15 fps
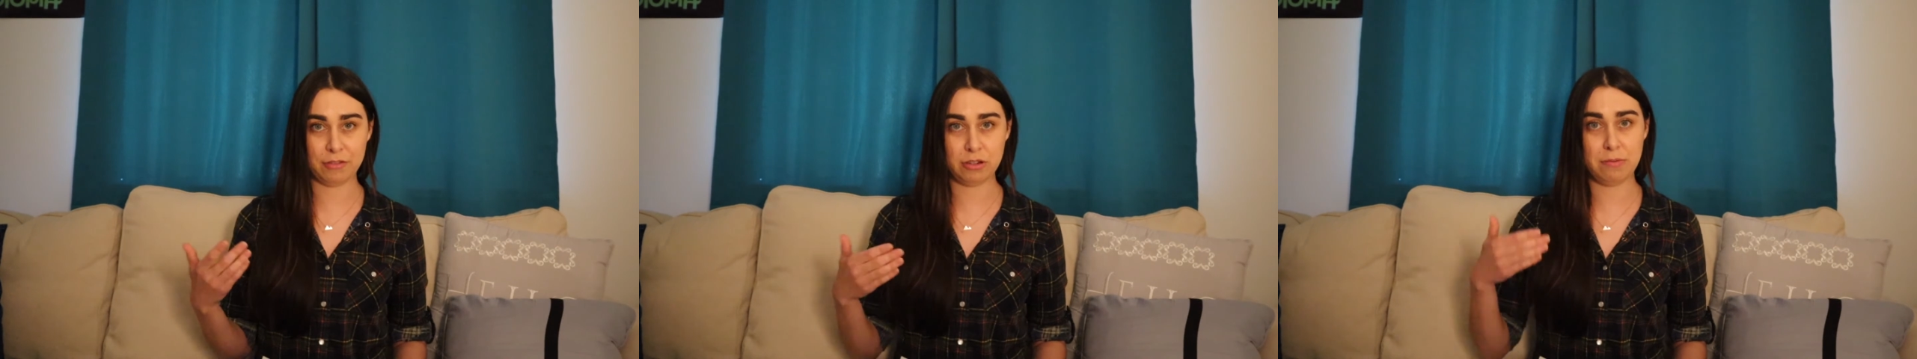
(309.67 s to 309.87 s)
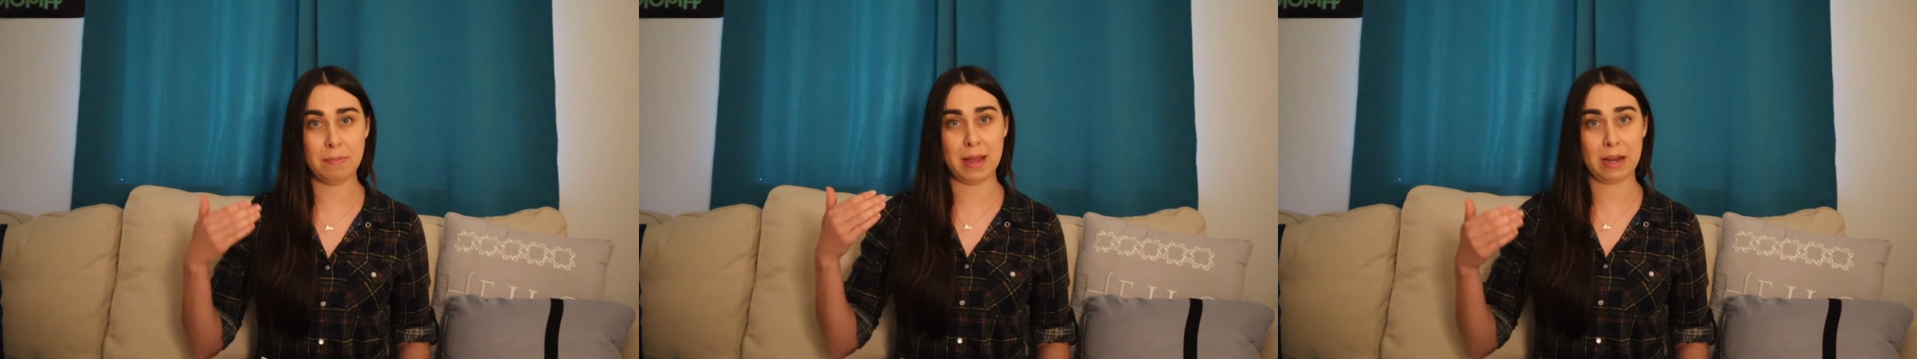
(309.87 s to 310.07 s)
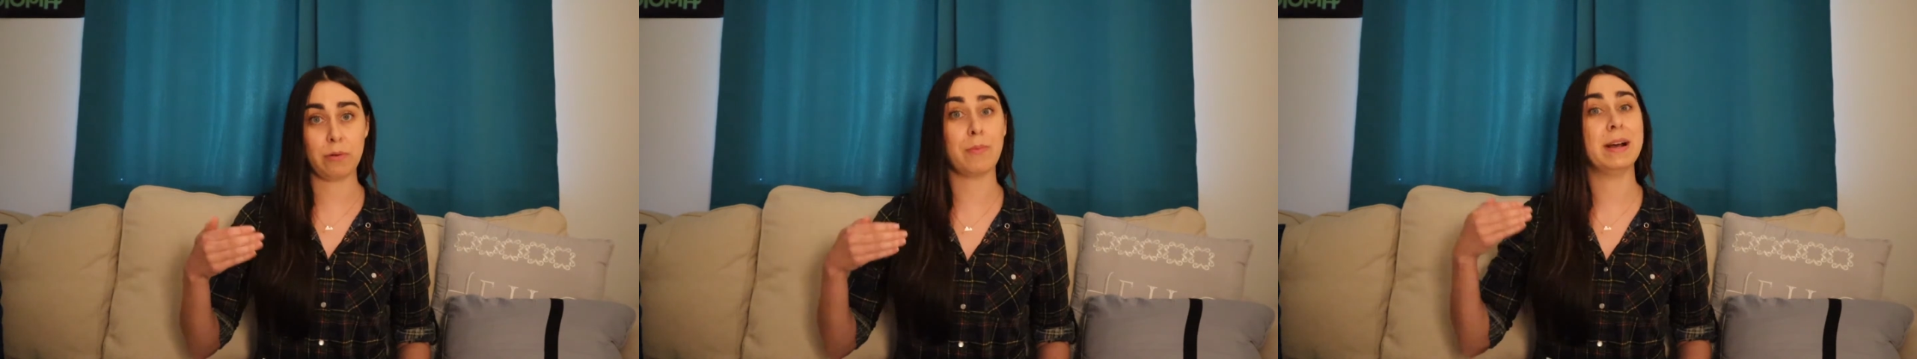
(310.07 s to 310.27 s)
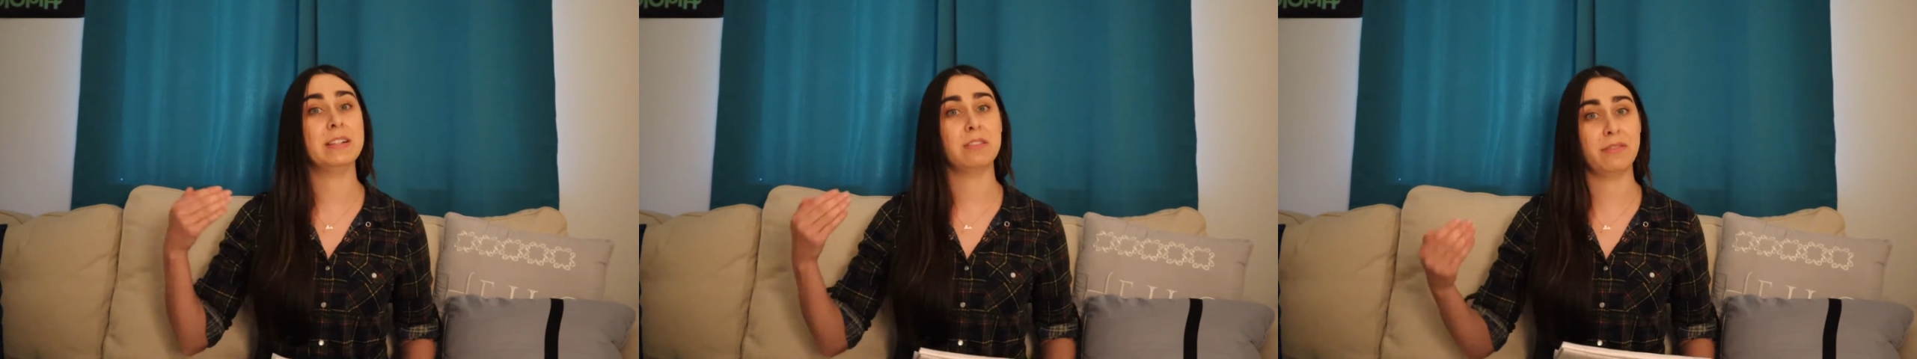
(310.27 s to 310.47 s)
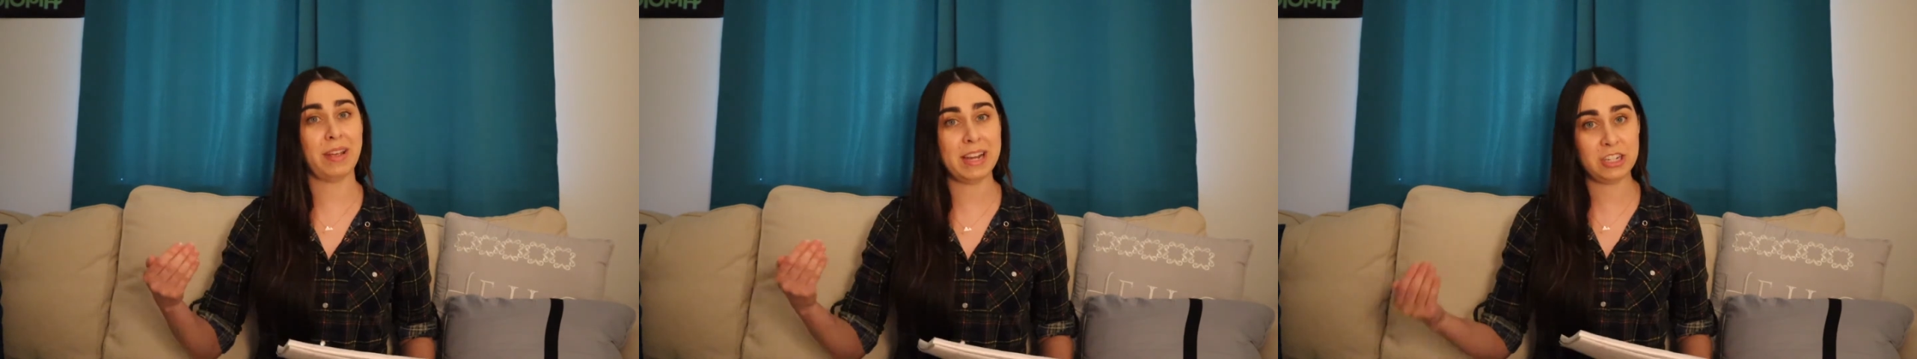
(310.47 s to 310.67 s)
to make
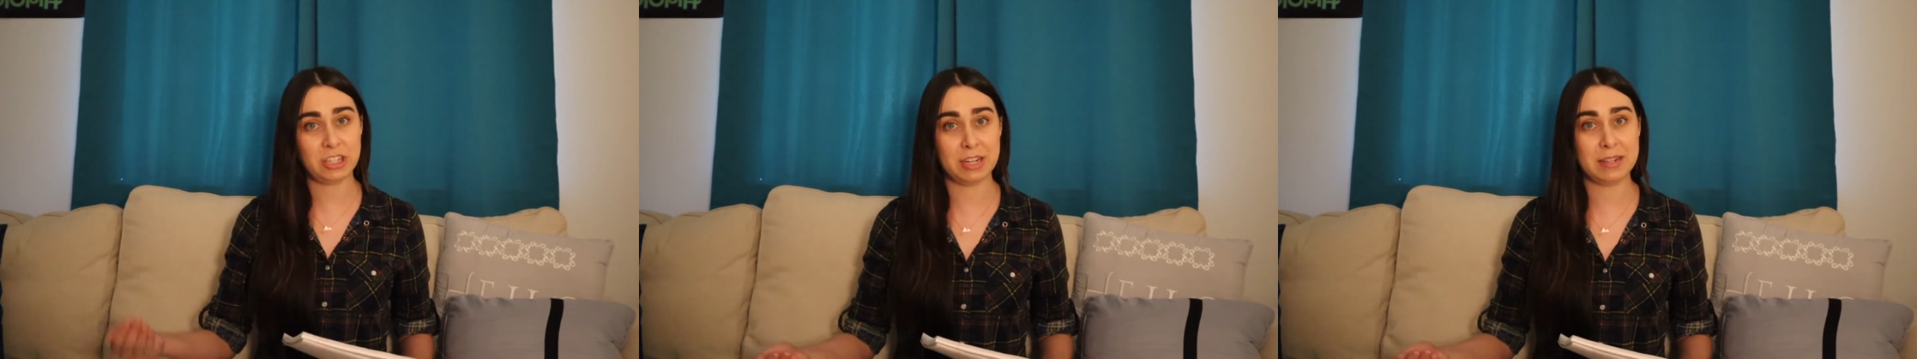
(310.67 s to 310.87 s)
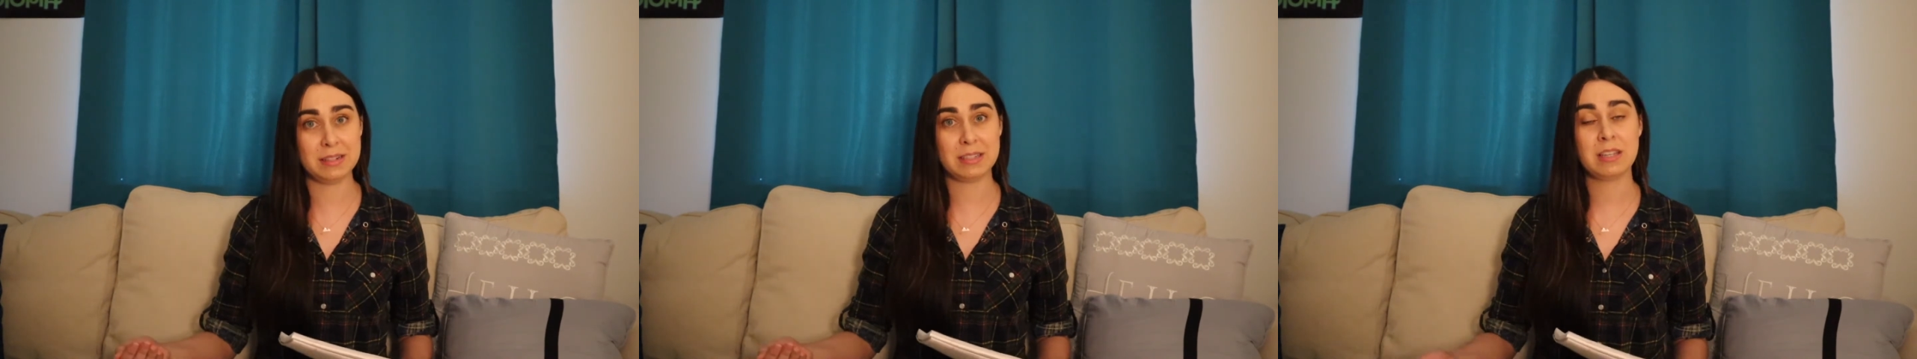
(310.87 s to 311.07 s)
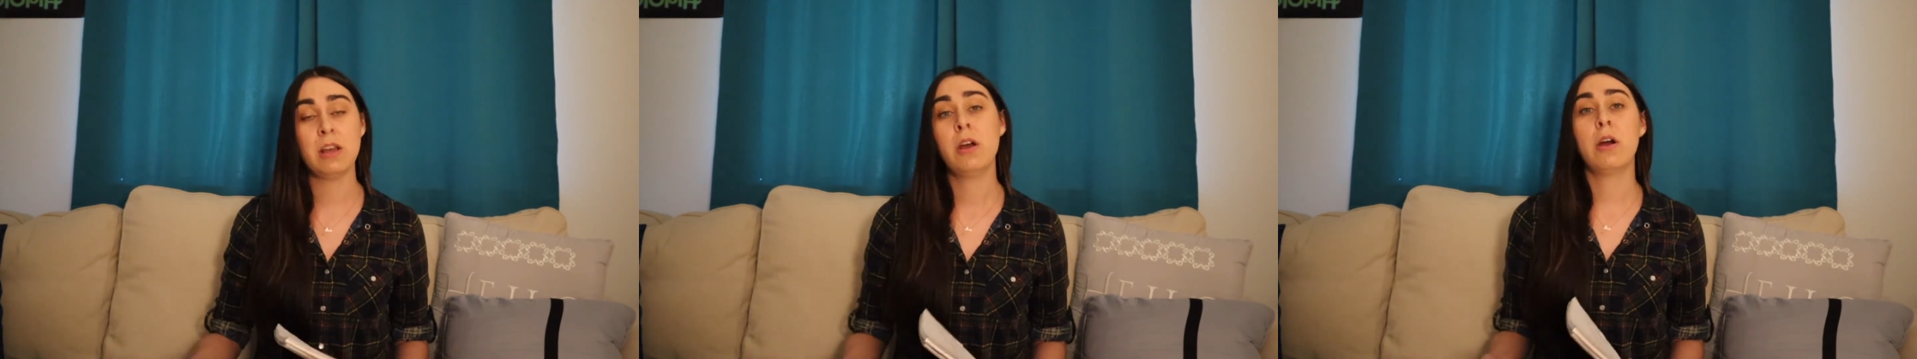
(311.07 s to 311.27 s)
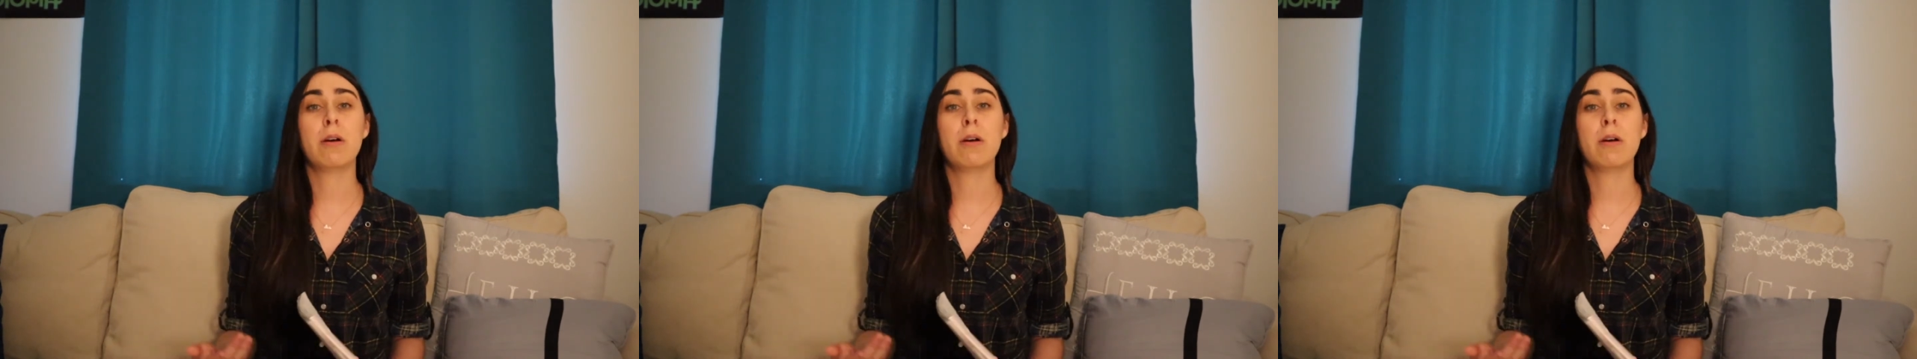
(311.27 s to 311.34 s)
reservations